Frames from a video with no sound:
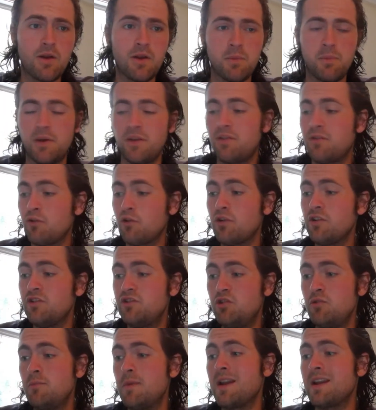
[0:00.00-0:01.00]
He played
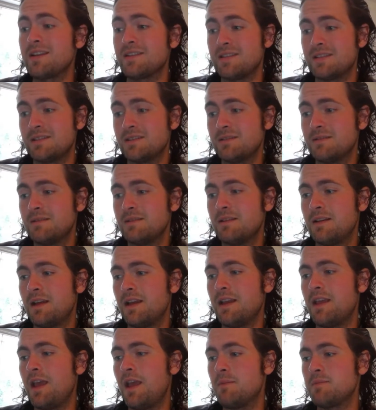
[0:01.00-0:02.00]
32 minutes
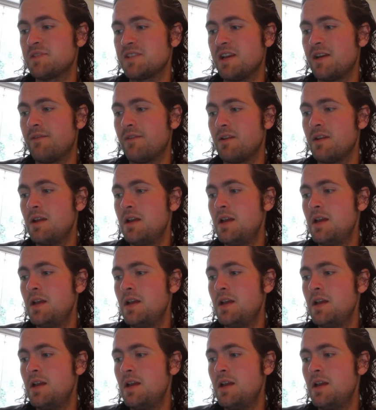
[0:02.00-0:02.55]
in Game 7.